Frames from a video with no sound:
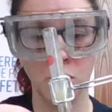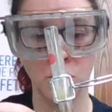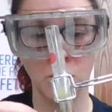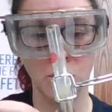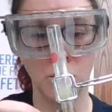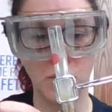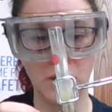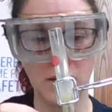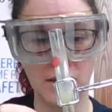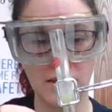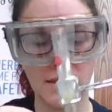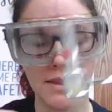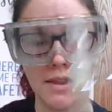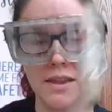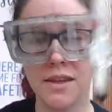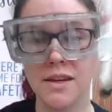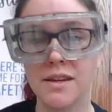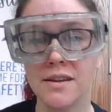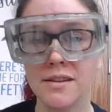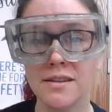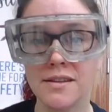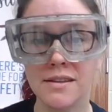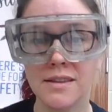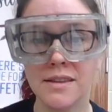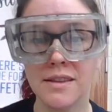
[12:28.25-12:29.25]
with
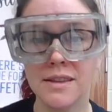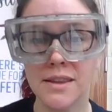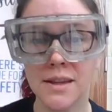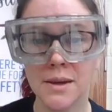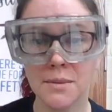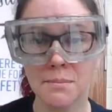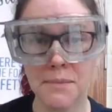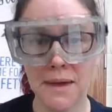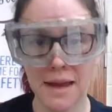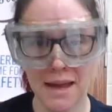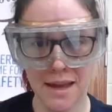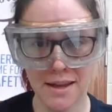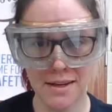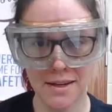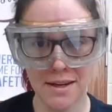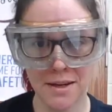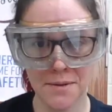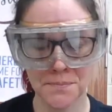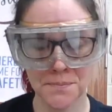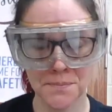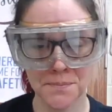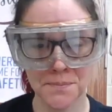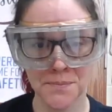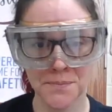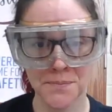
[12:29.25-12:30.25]
the magnet.
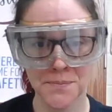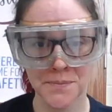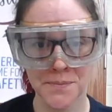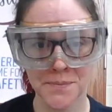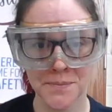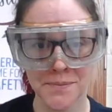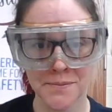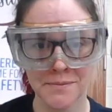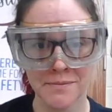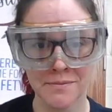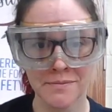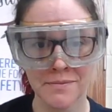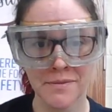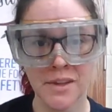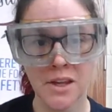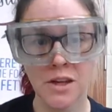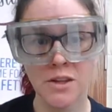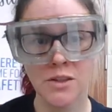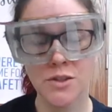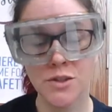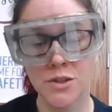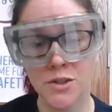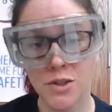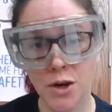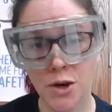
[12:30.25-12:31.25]

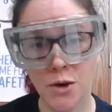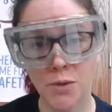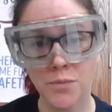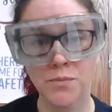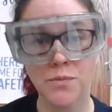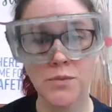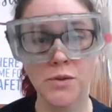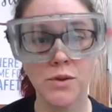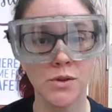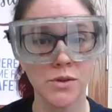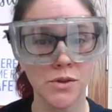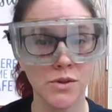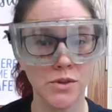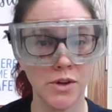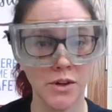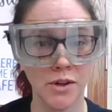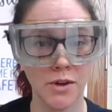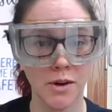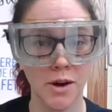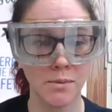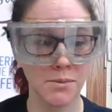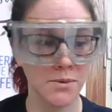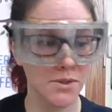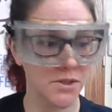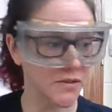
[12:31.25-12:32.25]
So those are all
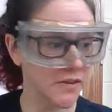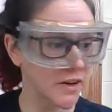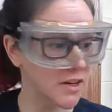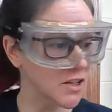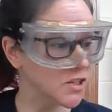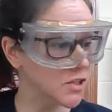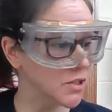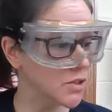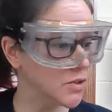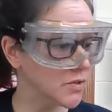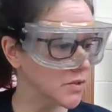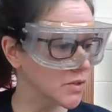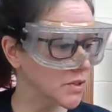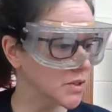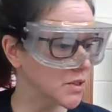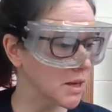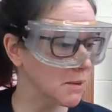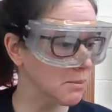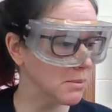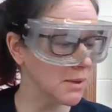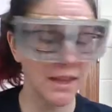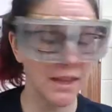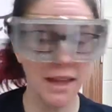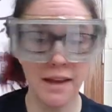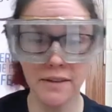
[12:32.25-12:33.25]
your observations for
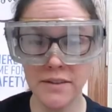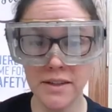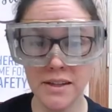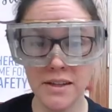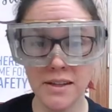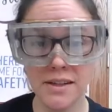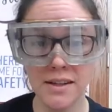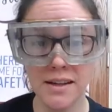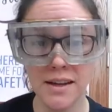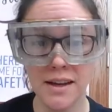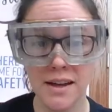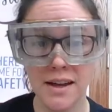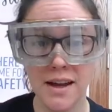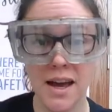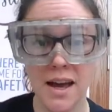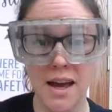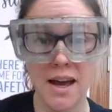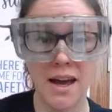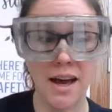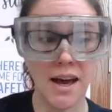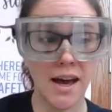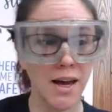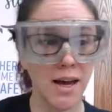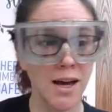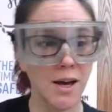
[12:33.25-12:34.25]
step 11.
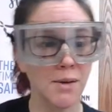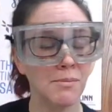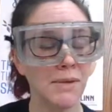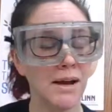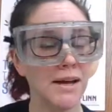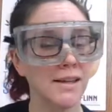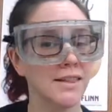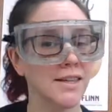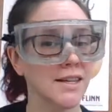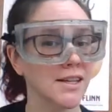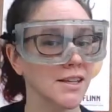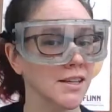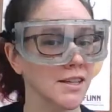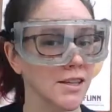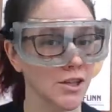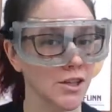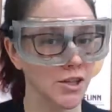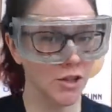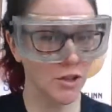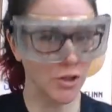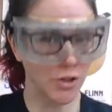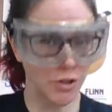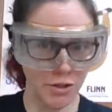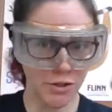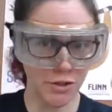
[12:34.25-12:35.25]
I think the
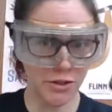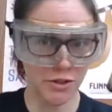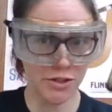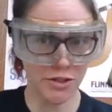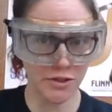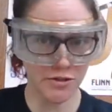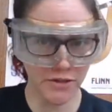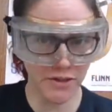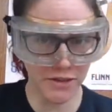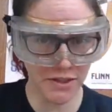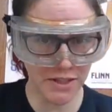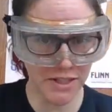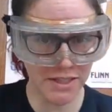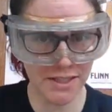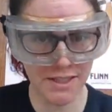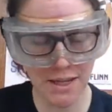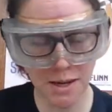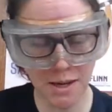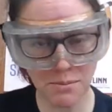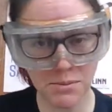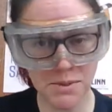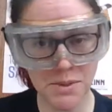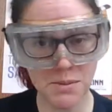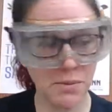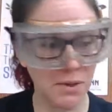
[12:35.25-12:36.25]
conclusion for this
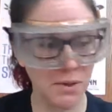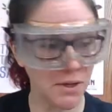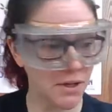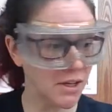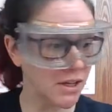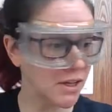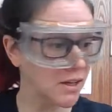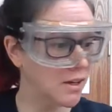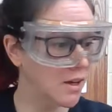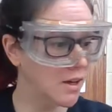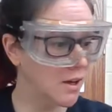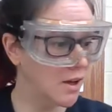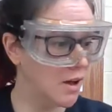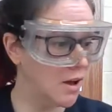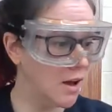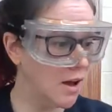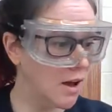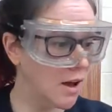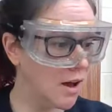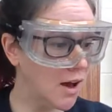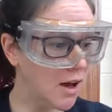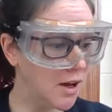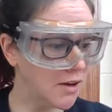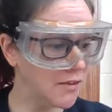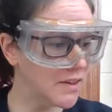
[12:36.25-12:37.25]
step is pretty
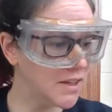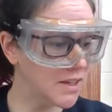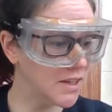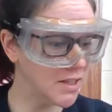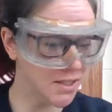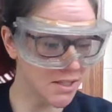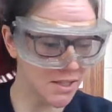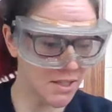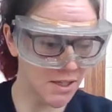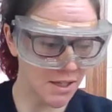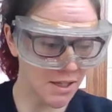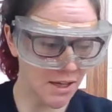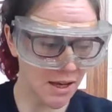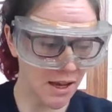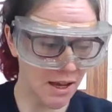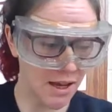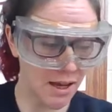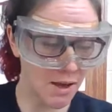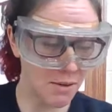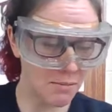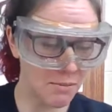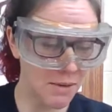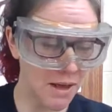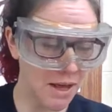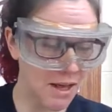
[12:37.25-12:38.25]
obvious,
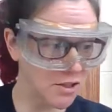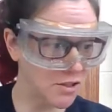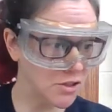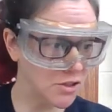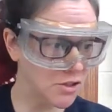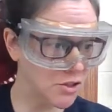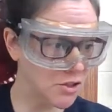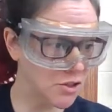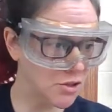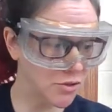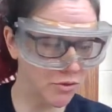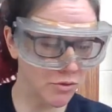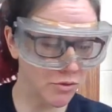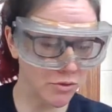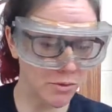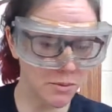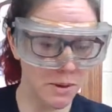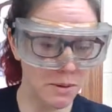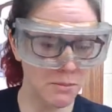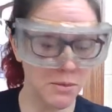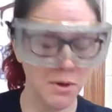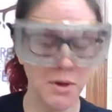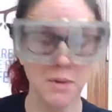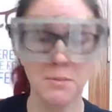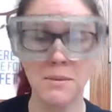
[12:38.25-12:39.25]
and do
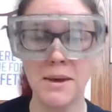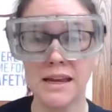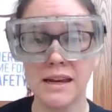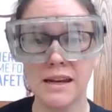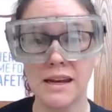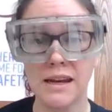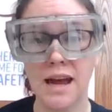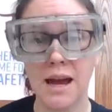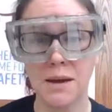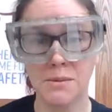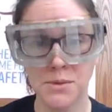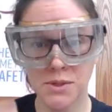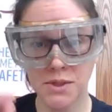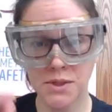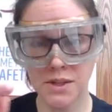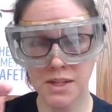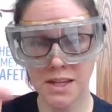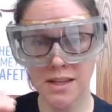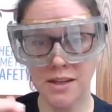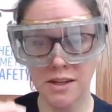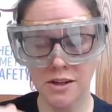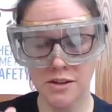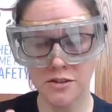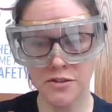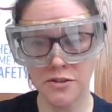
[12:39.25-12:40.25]
remember to make it absolutely
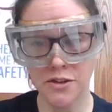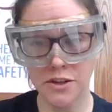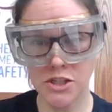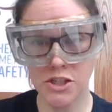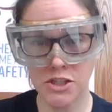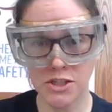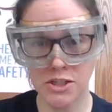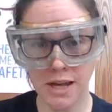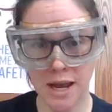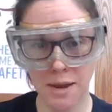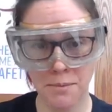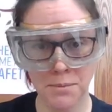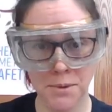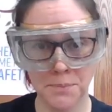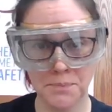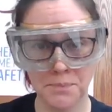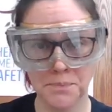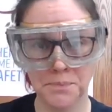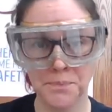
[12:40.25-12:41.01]
clear for each step